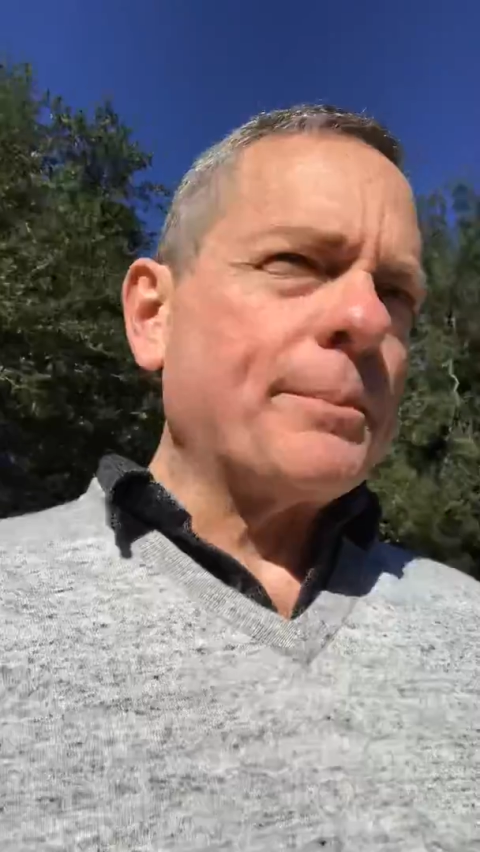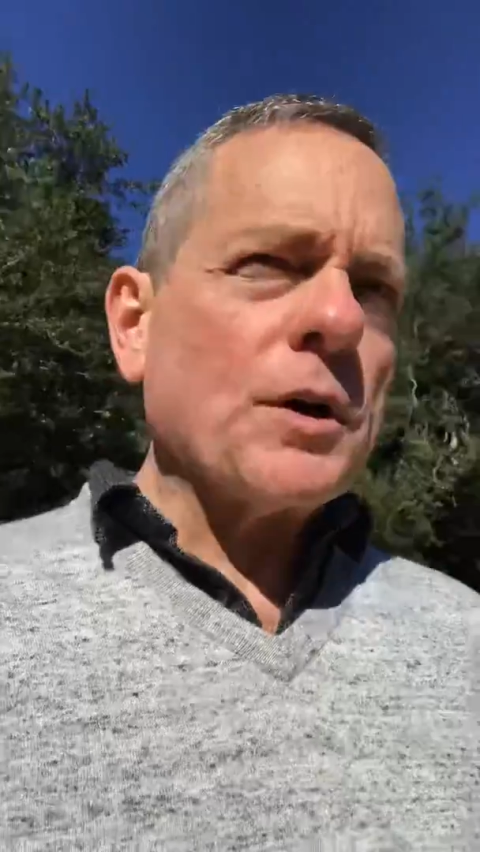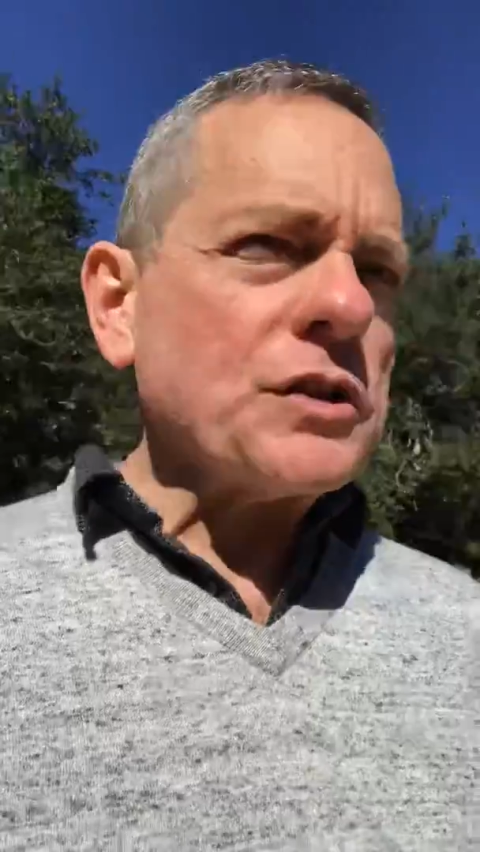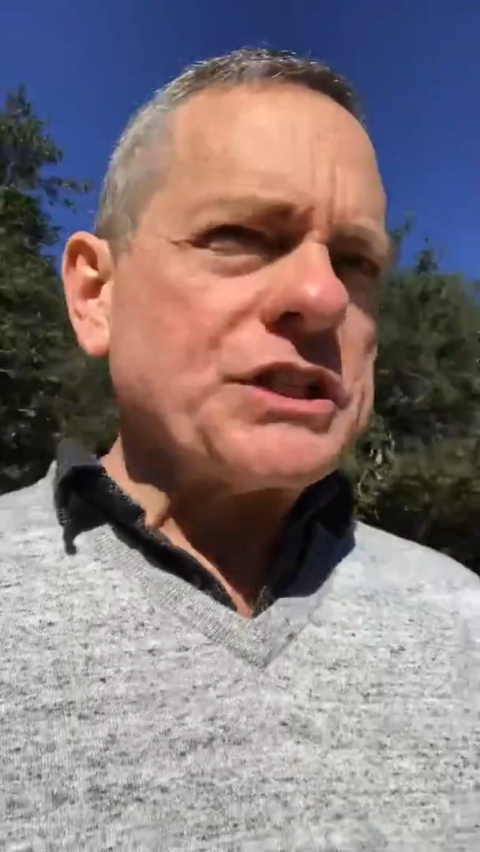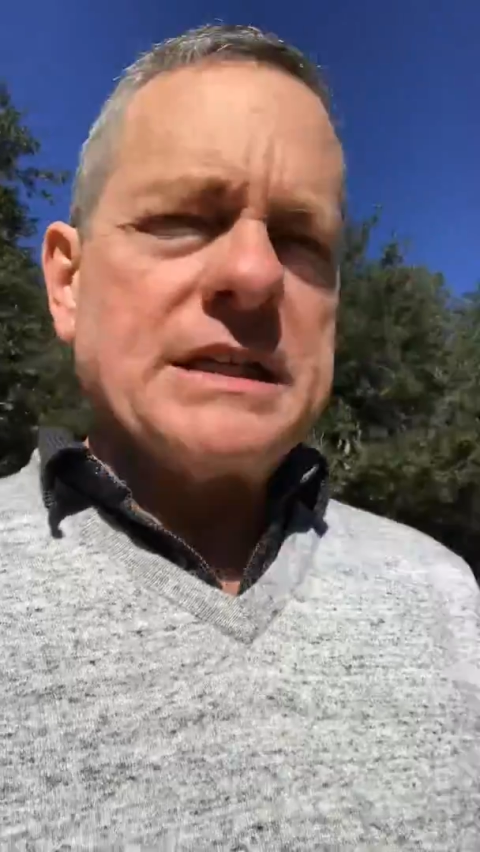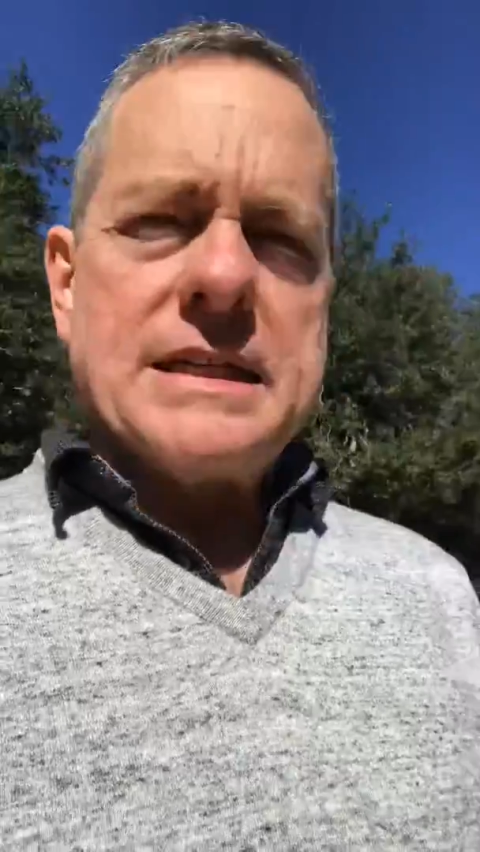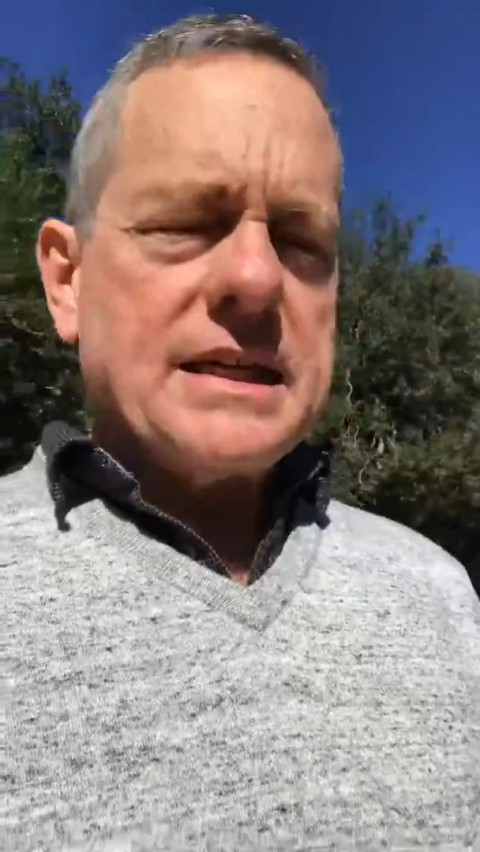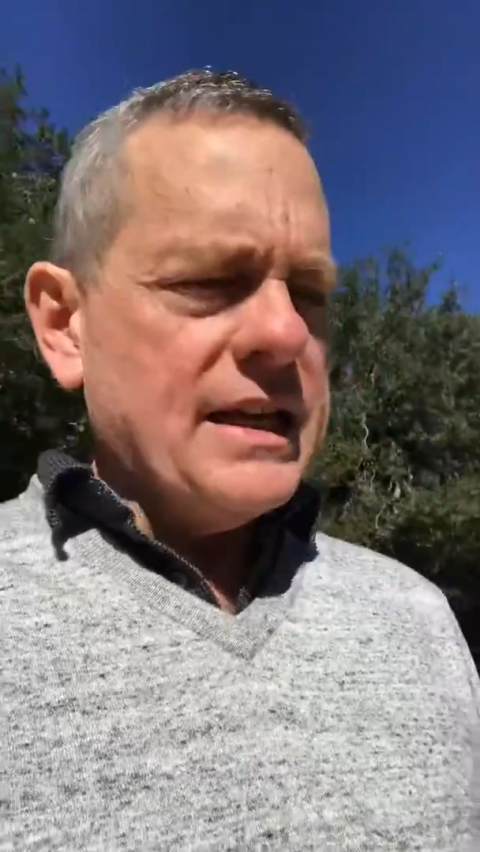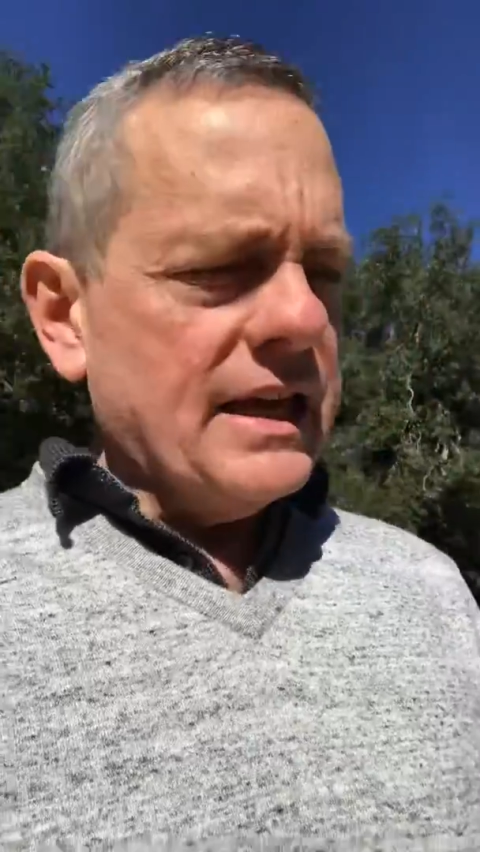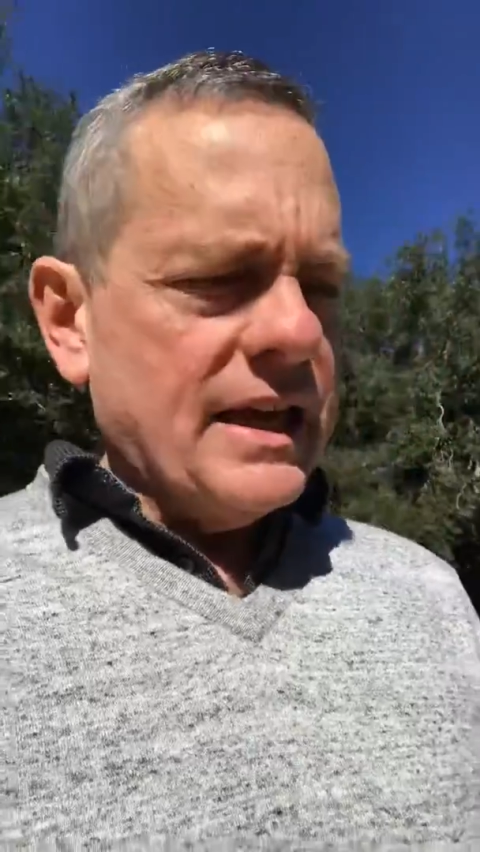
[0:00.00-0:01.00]
the
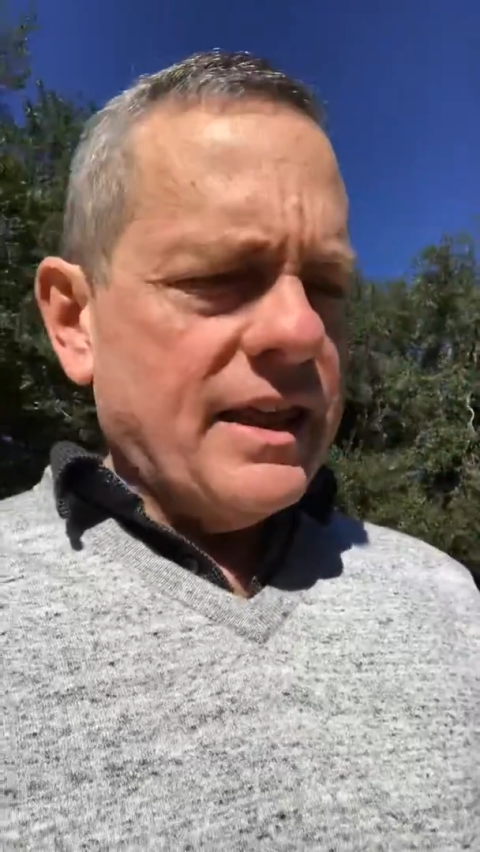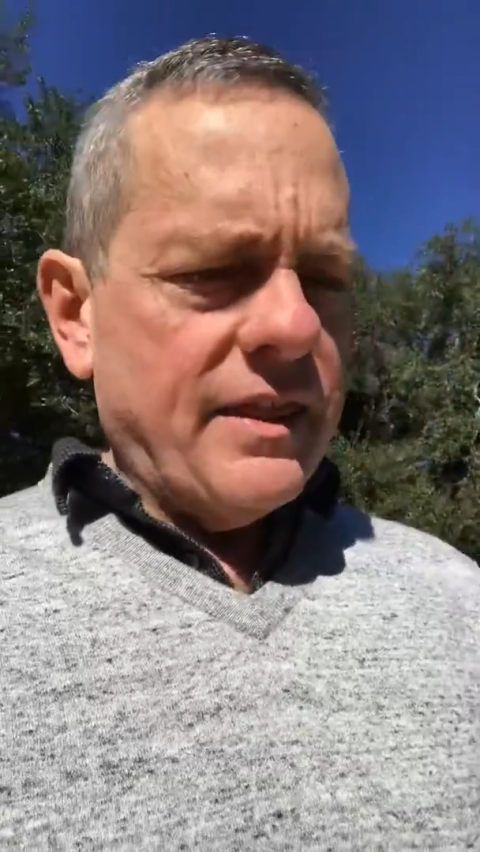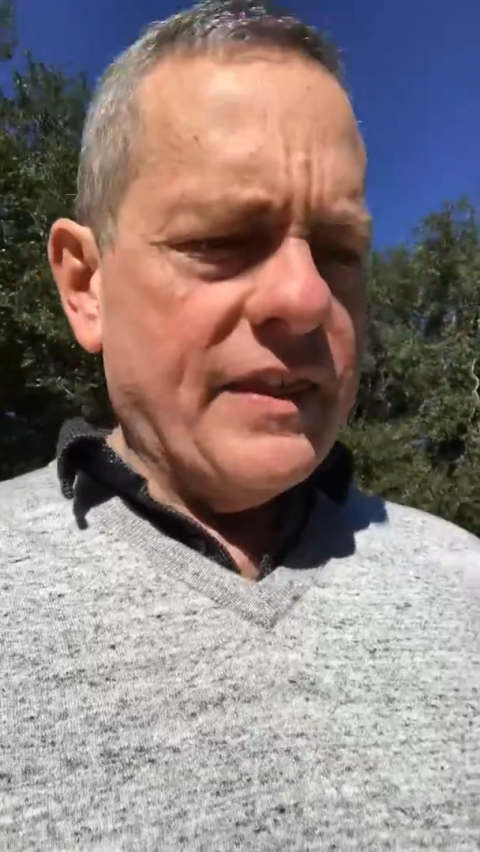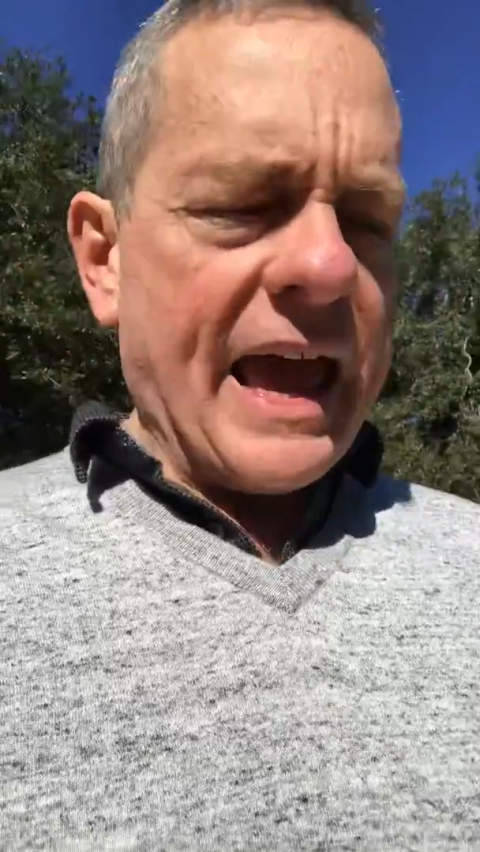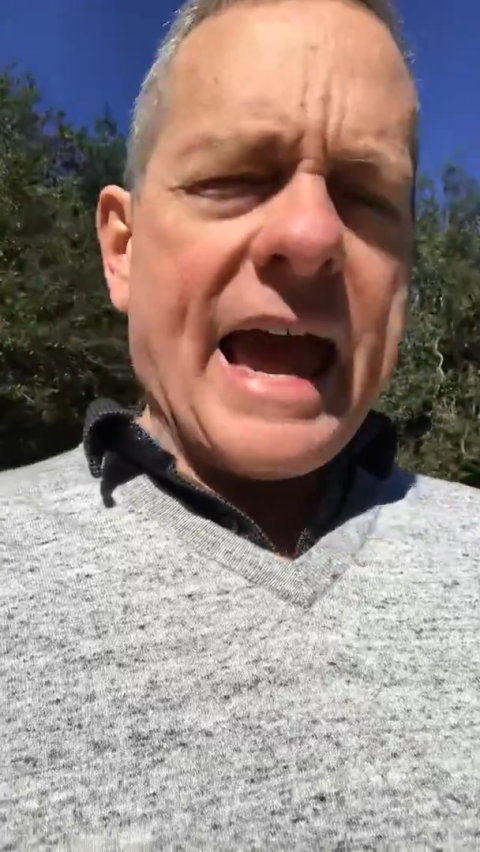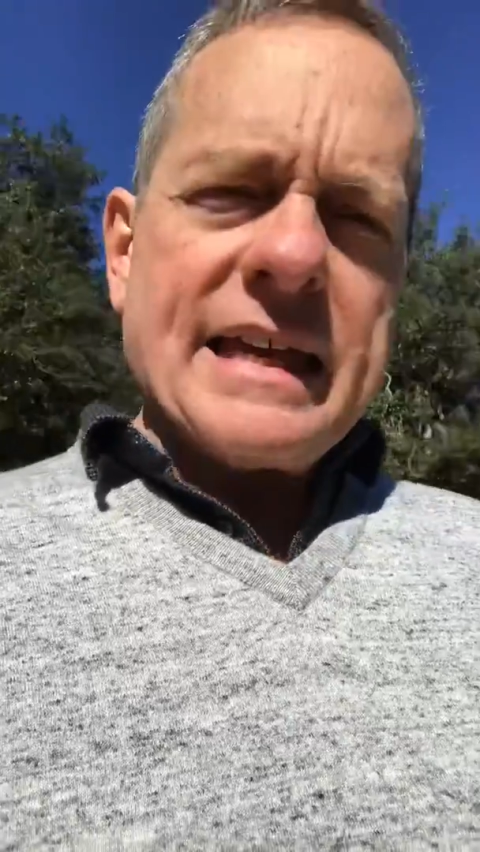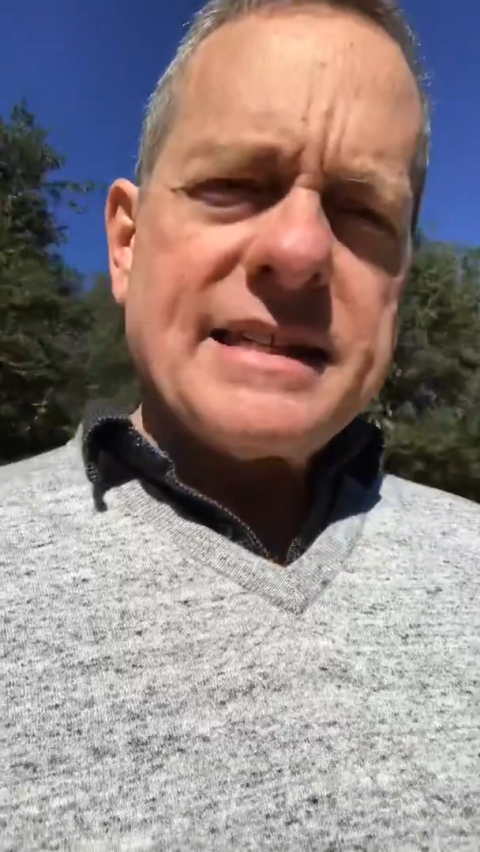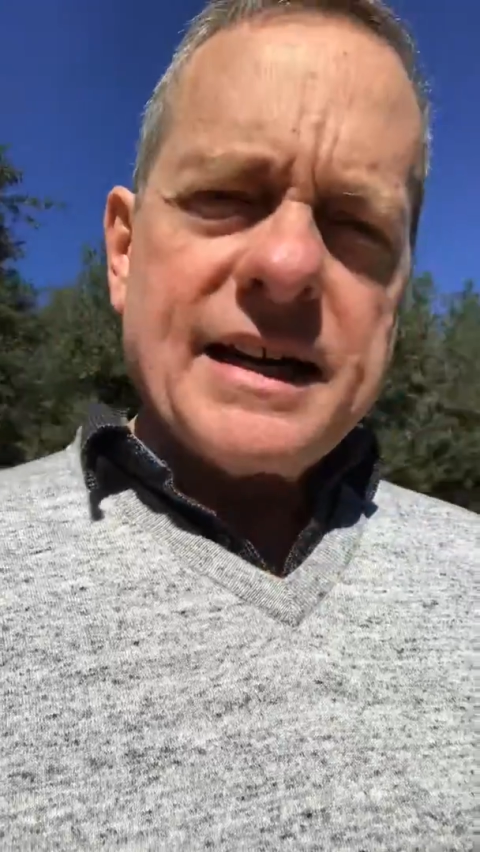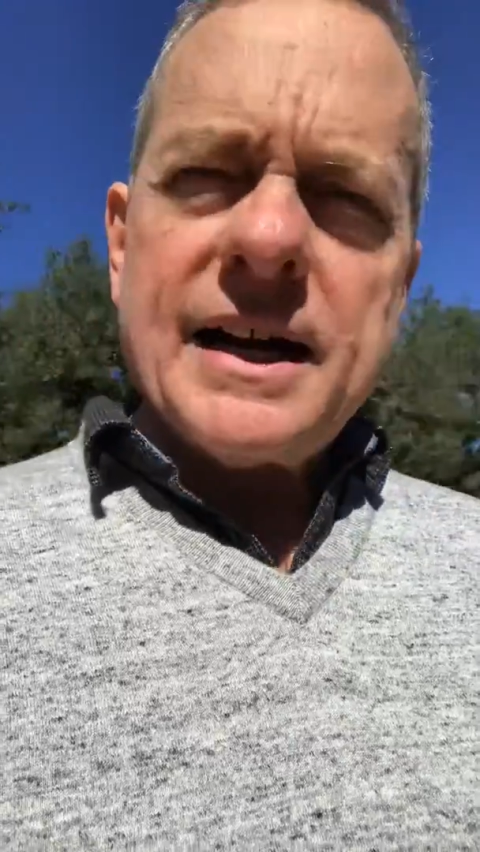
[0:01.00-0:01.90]
person that